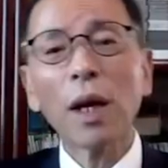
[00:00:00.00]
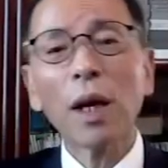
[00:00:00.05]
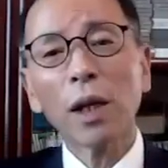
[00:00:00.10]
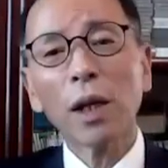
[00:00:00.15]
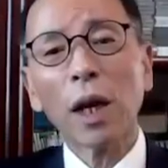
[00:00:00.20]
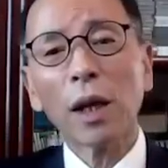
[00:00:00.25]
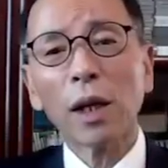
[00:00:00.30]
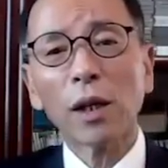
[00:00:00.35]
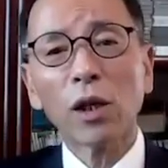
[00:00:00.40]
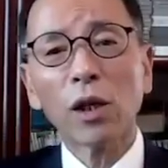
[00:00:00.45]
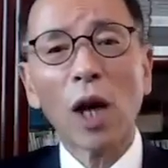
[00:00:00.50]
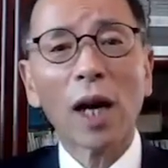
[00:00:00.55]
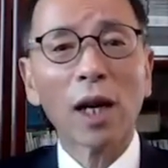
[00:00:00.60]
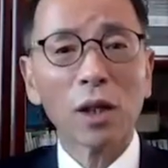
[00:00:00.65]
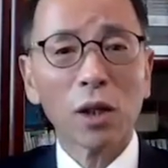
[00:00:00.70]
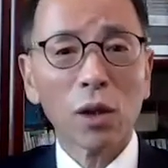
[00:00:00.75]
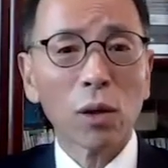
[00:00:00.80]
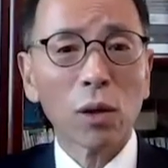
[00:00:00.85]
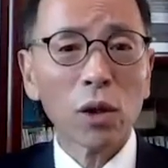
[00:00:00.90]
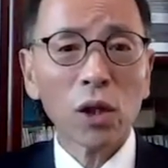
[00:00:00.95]
who think that
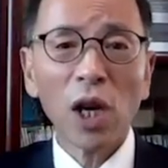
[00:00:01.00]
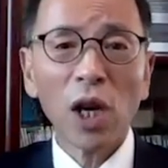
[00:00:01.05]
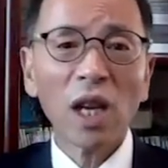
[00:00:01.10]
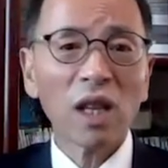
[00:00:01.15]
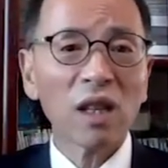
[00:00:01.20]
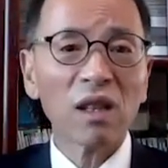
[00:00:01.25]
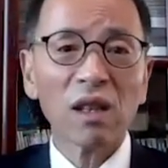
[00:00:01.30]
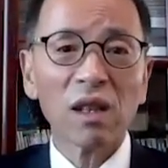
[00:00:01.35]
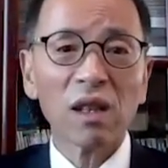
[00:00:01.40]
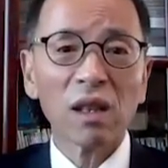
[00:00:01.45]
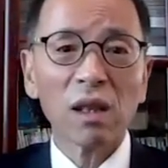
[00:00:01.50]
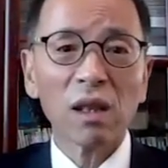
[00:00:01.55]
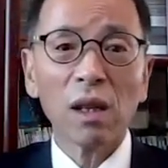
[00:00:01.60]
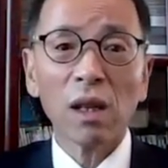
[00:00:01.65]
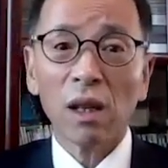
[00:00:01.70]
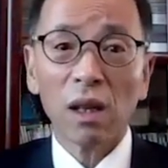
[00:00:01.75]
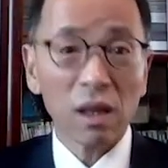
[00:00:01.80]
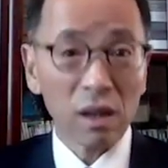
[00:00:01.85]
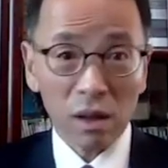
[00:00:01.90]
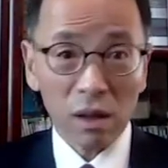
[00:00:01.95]
China is going to change,
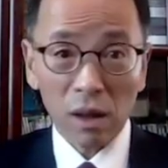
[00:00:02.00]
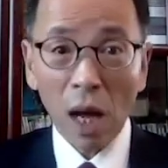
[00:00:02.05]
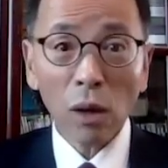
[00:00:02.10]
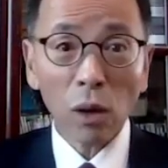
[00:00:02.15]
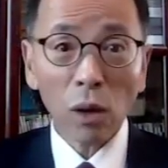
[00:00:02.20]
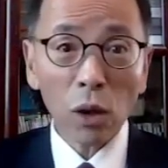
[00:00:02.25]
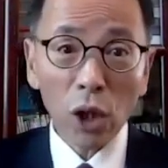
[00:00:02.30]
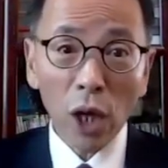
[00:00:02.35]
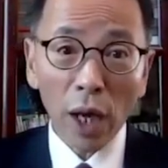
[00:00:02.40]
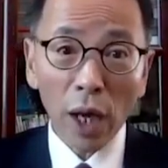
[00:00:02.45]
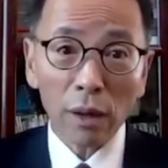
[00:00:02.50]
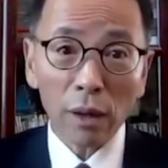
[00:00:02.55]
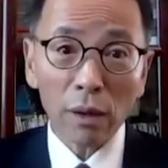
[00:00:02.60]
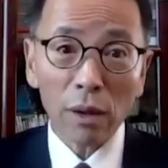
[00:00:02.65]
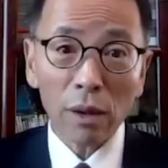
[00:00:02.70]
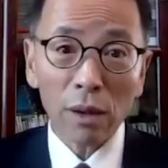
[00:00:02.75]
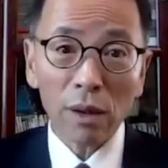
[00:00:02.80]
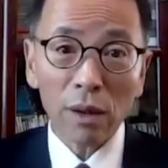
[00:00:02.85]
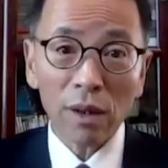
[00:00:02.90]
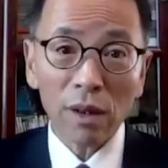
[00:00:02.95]
it's not going to
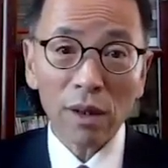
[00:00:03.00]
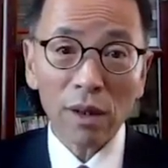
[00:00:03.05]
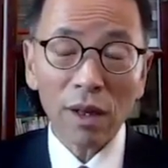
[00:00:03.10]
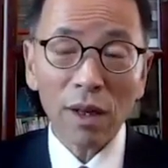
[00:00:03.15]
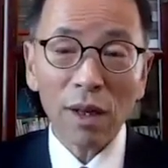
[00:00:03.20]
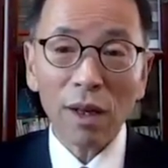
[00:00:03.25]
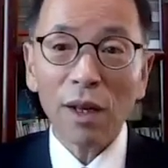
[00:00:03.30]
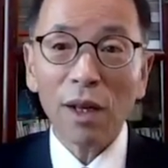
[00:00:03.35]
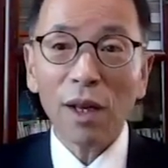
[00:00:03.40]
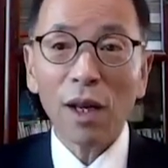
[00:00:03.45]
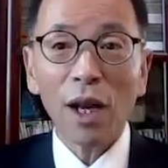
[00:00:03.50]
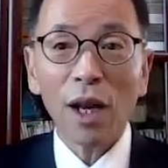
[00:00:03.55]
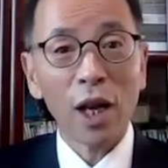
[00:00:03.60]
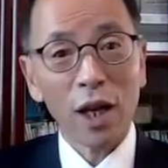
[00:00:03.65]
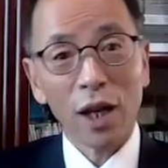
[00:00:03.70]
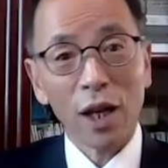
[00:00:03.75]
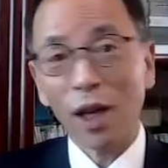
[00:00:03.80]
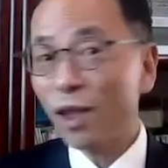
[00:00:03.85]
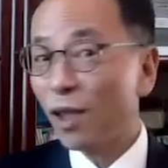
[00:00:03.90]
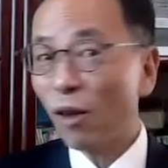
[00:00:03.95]
change.
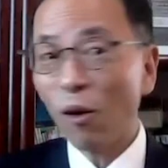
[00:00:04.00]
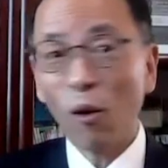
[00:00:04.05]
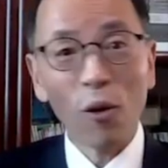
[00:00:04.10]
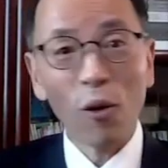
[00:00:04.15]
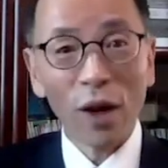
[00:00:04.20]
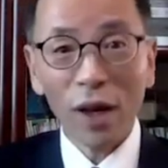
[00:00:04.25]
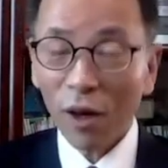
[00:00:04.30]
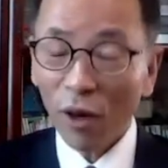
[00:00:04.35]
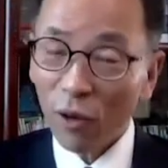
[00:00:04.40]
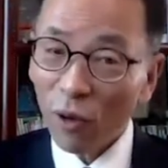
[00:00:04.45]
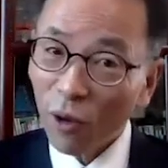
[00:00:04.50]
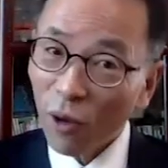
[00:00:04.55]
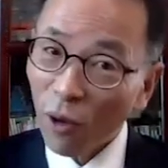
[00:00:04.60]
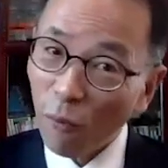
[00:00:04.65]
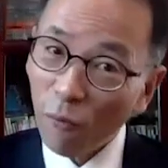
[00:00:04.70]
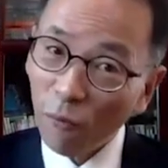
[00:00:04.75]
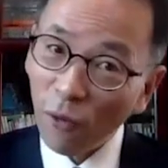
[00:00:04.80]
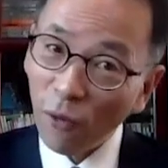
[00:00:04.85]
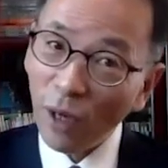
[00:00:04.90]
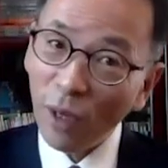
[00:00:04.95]
It's only going to
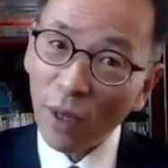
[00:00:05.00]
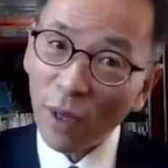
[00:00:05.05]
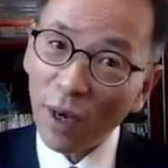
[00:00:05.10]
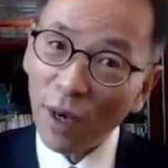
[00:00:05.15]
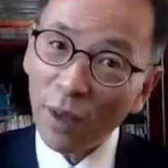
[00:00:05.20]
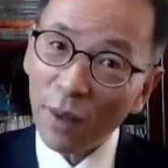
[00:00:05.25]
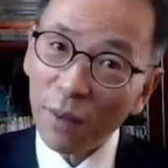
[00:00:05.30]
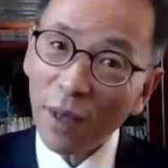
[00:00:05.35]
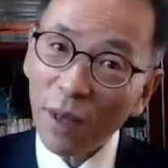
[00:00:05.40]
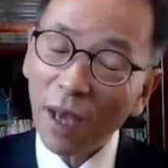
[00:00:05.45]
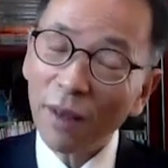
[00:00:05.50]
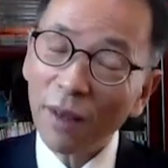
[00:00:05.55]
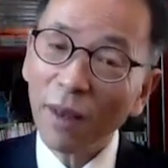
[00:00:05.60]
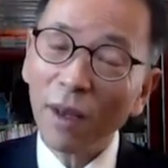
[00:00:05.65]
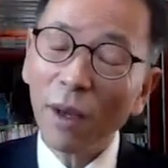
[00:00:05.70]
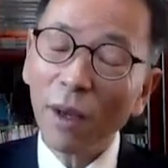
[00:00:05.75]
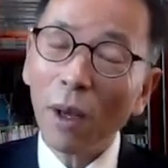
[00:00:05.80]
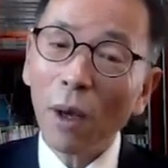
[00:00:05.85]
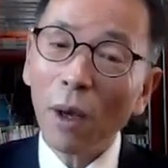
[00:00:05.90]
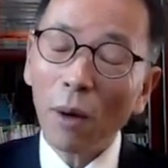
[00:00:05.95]
go further
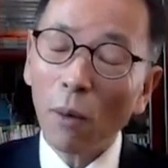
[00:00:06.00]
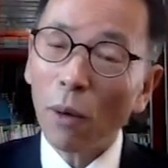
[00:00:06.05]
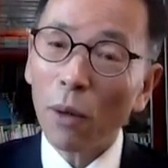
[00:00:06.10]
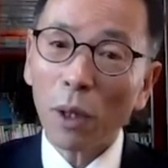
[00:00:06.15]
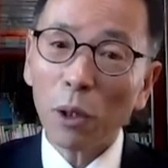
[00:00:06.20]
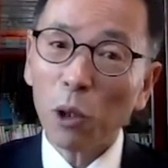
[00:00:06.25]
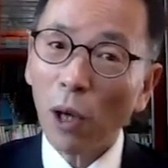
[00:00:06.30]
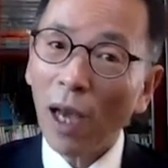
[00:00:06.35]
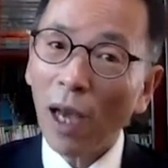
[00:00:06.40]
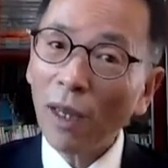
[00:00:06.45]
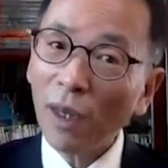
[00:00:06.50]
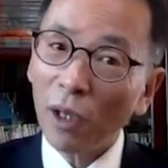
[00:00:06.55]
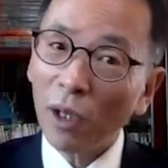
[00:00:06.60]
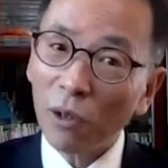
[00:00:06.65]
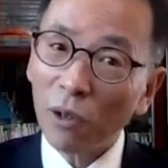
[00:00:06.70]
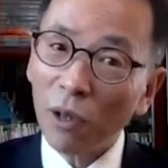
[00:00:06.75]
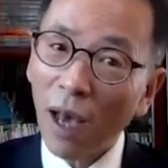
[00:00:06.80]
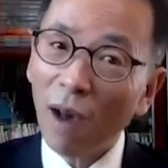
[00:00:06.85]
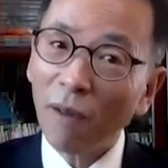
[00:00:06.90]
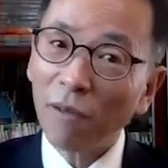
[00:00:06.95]
than what the trend that
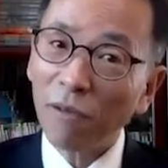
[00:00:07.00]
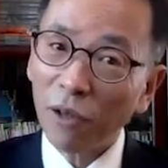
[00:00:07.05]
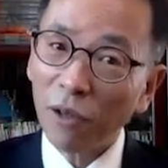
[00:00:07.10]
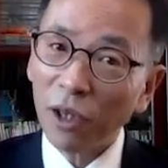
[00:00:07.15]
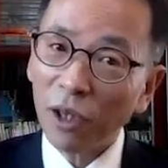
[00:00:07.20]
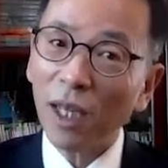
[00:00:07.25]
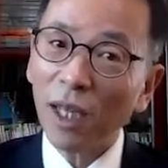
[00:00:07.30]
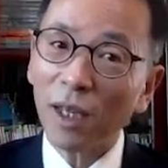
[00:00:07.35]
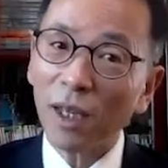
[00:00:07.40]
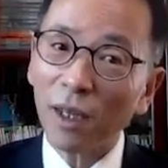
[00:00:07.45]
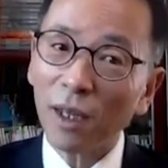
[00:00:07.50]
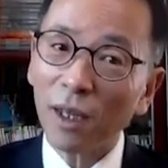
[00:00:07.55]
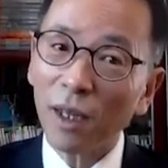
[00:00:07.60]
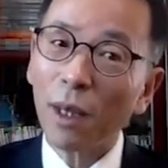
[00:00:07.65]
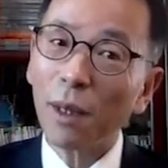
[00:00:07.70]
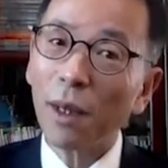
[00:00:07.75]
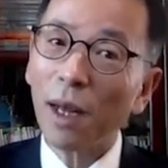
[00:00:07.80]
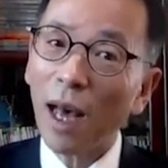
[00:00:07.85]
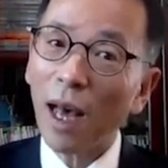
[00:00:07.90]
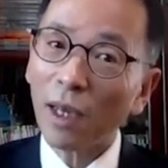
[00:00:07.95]
you have seen
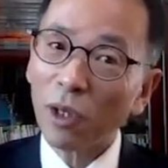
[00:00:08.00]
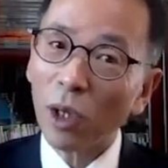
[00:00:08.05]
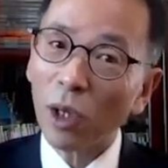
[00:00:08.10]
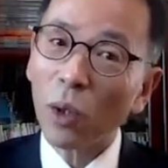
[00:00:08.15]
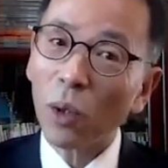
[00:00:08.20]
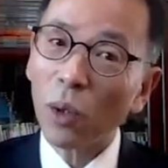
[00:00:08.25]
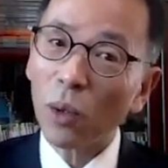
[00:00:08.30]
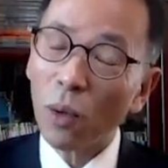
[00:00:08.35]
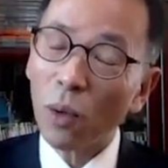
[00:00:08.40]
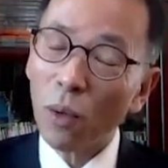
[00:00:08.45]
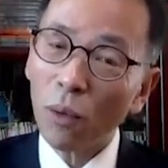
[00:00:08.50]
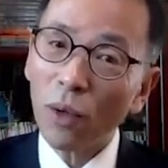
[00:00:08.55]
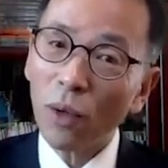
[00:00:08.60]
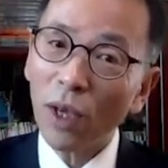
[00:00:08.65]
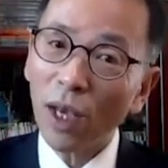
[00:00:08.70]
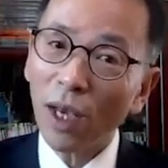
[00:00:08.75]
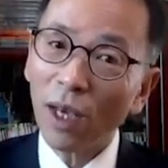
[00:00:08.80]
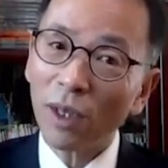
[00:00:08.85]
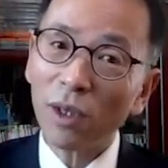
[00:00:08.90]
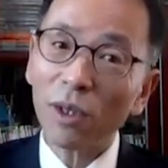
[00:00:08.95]
in the last 2 to 3
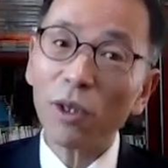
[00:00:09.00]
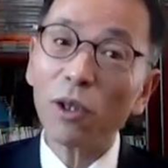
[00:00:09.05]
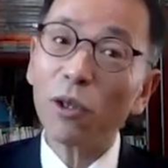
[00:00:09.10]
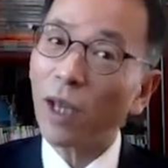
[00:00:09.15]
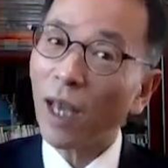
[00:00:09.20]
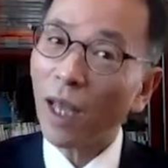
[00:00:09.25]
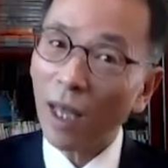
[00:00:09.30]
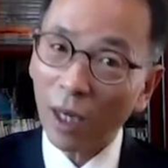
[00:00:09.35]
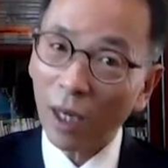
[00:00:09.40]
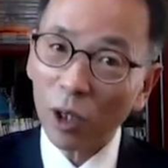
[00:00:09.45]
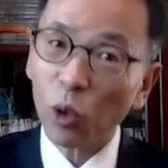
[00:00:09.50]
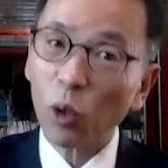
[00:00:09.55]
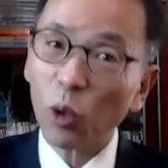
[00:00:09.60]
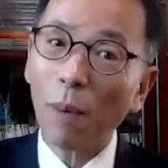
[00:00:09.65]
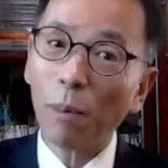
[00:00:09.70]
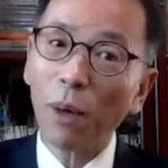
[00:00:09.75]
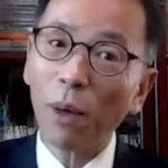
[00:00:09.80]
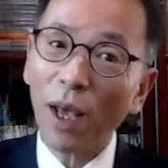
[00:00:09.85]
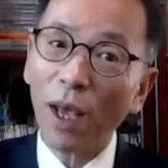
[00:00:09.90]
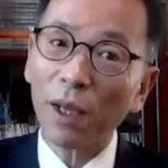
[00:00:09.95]
years. You can
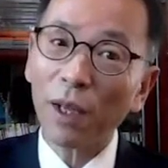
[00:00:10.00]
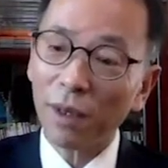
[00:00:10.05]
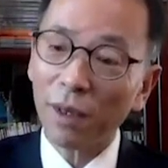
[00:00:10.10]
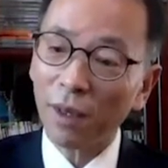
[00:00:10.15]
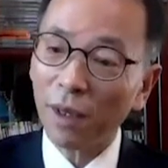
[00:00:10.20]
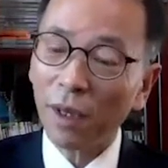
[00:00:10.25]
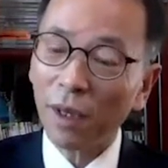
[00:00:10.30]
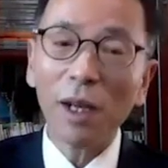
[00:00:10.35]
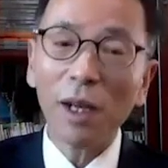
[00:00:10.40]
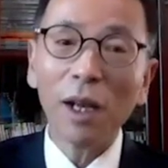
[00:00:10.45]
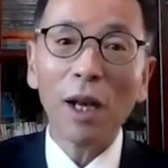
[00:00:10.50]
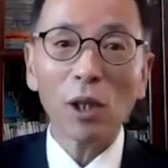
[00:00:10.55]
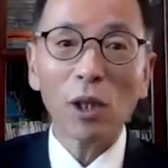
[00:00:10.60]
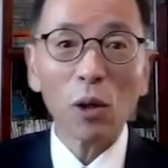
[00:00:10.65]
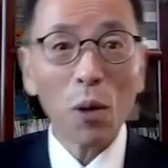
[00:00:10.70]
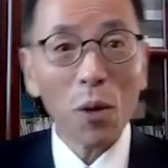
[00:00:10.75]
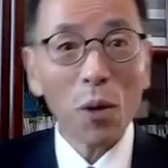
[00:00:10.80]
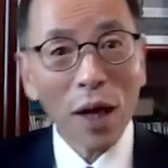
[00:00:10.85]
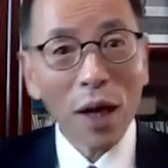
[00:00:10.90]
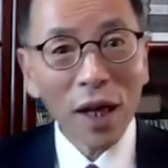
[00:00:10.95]
extrapolate.
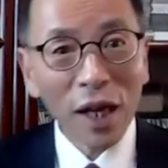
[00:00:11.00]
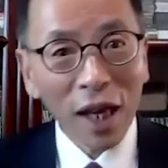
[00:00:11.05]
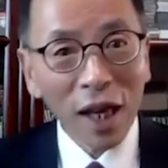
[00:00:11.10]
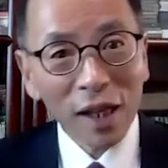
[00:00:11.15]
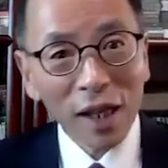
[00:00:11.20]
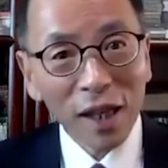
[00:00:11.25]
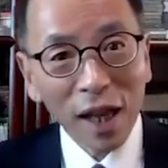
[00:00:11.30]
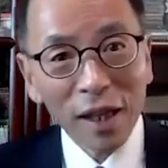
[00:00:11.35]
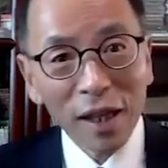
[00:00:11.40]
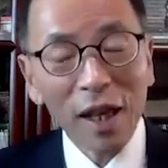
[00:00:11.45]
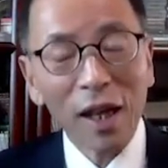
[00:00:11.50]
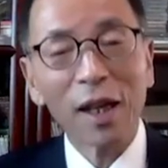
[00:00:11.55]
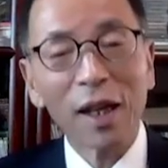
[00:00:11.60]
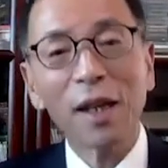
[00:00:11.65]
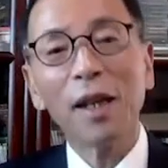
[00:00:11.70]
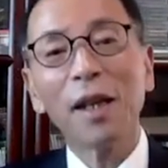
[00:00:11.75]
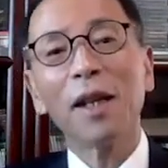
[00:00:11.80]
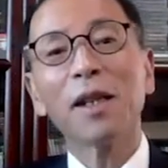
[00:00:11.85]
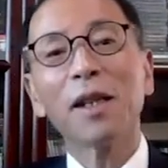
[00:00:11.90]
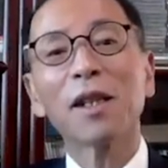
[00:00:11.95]
So thinking that
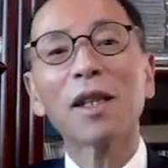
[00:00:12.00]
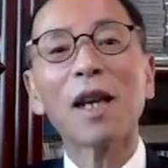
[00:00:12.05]
there